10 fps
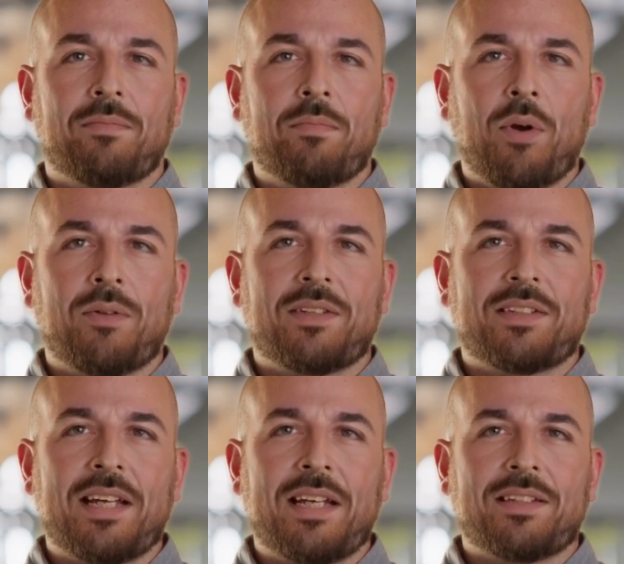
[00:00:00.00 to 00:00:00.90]
Bonus
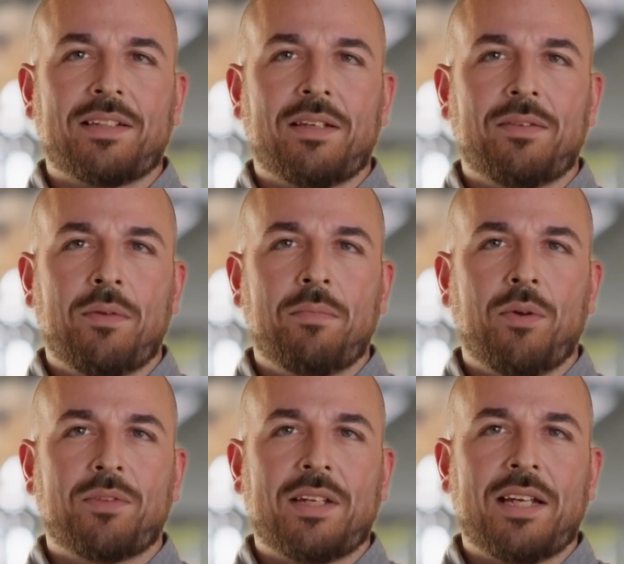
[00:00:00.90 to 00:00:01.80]
6. The
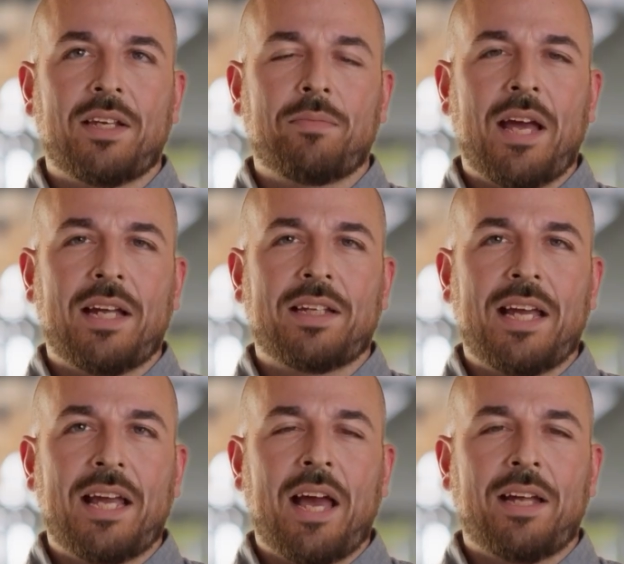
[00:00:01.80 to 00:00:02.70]
most in-demand
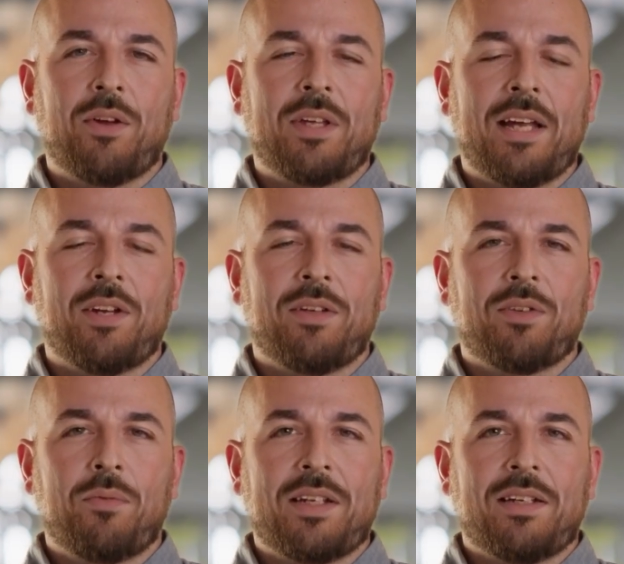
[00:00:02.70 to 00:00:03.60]
AI creation
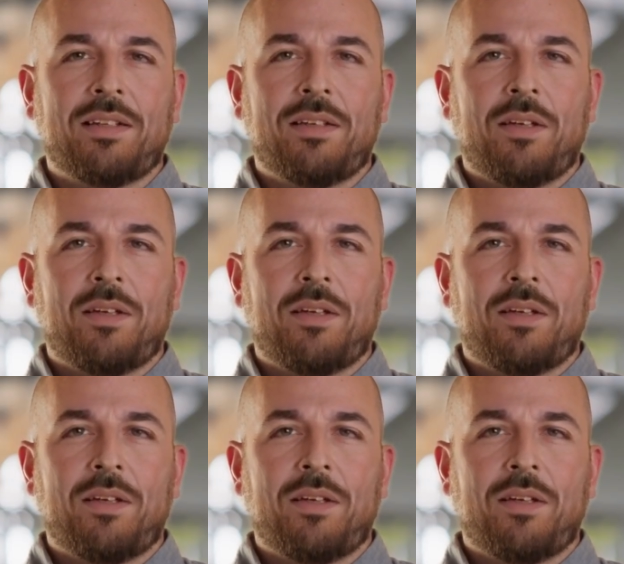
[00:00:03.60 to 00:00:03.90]
suite.